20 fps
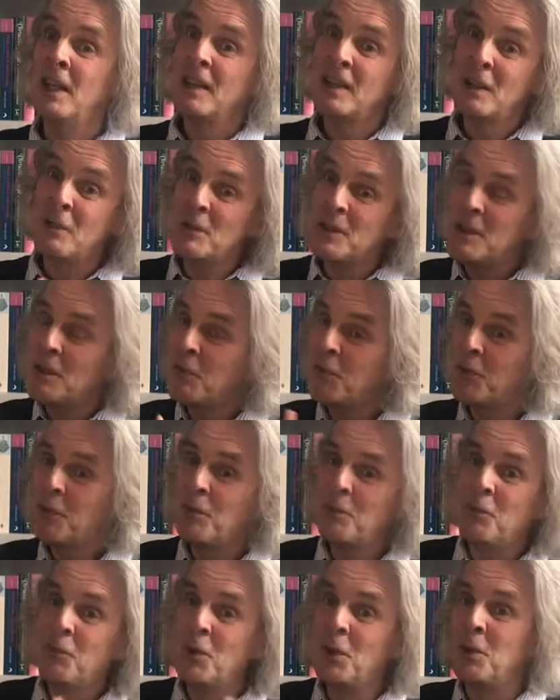So
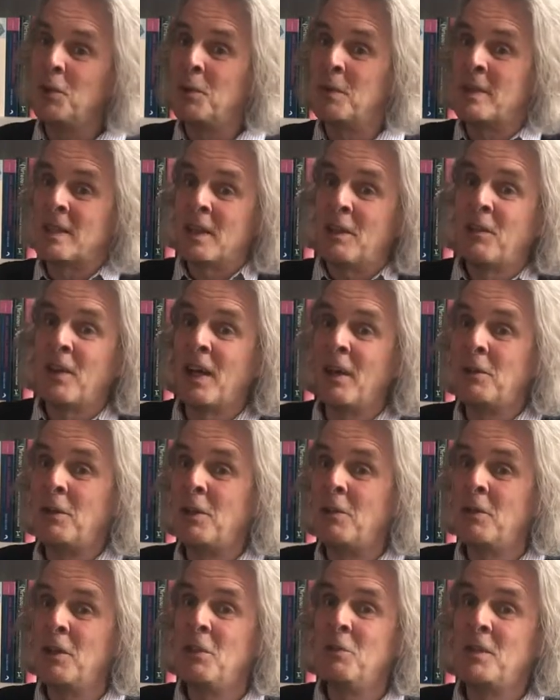different views of how
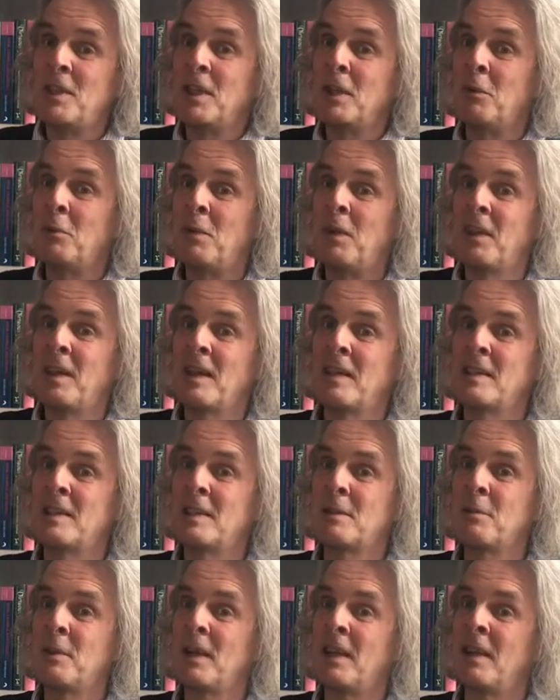you, you deal with that
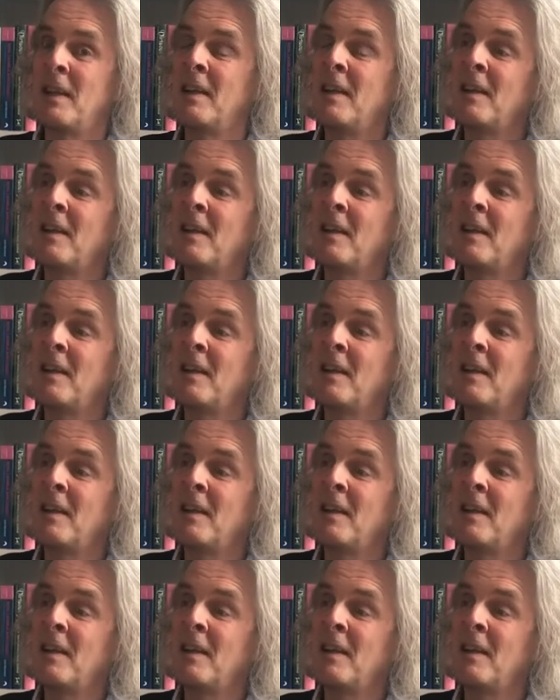as well.